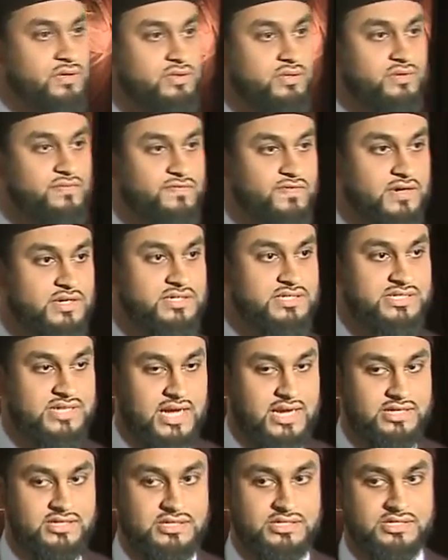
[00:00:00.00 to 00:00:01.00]
the first
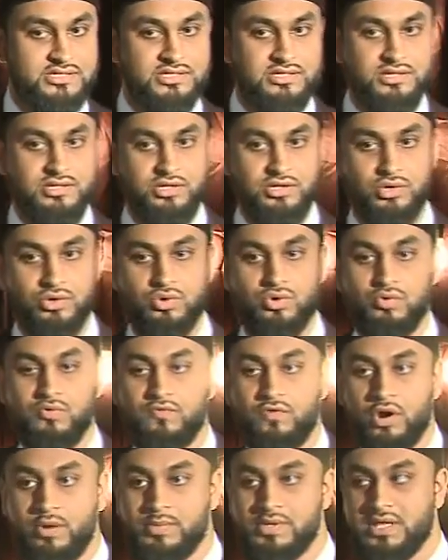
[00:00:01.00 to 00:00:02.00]
scientist who
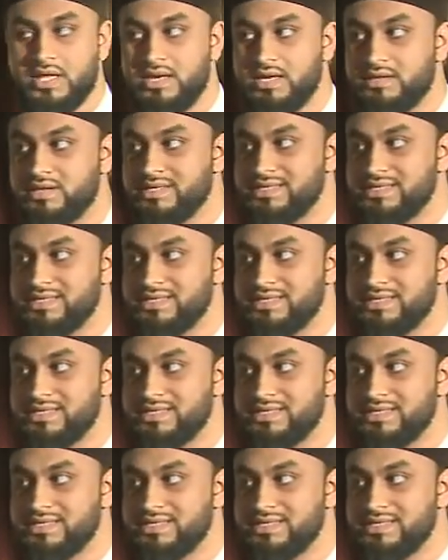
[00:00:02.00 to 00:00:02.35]
formulated